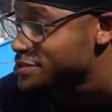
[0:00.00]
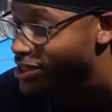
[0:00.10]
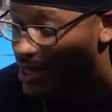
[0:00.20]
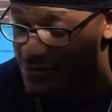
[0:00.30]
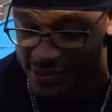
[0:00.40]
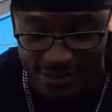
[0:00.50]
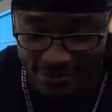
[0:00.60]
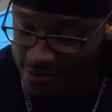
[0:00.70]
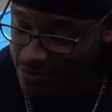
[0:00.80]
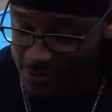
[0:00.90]
lives, like
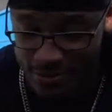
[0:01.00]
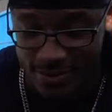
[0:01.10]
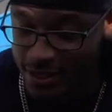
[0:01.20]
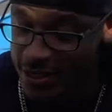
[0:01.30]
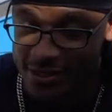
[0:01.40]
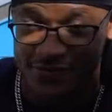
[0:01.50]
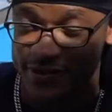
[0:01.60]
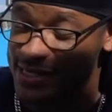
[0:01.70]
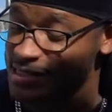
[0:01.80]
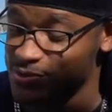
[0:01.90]
some
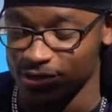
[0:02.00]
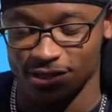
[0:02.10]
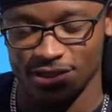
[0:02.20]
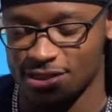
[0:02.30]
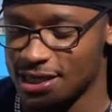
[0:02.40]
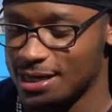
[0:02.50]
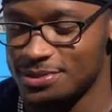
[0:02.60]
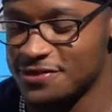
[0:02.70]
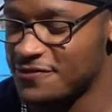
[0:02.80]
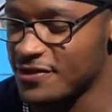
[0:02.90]
phases where just time
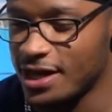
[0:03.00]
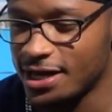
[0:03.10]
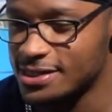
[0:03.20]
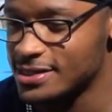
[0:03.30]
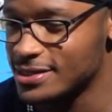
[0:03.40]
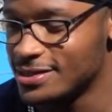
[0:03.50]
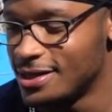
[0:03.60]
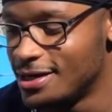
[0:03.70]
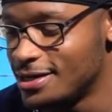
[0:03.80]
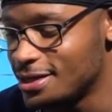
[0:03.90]
just flies, and
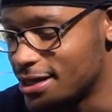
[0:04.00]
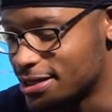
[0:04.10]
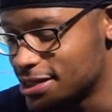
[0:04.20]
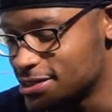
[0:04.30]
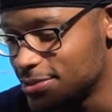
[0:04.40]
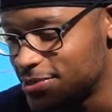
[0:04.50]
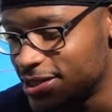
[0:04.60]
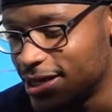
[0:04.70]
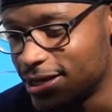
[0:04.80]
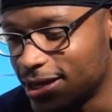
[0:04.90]
like that's something
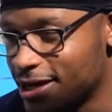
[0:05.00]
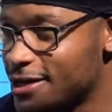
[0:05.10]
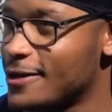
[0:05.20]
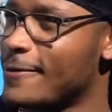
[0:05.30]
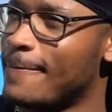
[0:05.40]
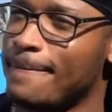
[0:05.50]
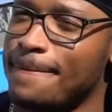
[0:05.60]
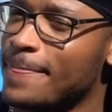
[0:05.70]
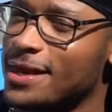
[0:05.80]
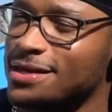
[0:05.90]
that like
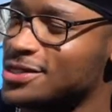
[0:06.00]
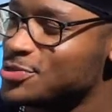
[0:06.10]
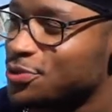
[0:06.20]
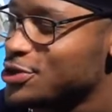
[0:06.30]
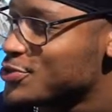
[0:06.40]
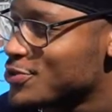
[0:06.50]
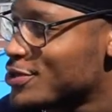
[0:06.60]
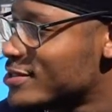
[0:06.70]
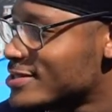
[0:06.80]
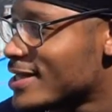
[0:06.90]
in the sports
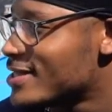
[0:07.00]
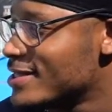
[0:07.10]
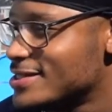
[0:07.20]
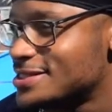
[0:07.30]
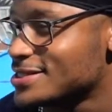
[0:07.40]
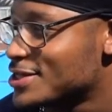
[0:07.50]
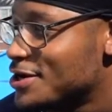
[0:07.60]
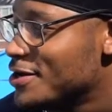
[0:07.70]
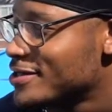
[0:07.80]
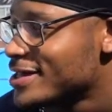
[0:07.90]
world, it's like it's just
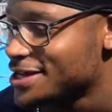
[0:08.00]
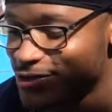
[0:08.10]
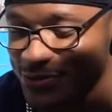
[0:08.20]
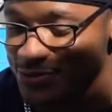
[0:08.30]
gone. Like you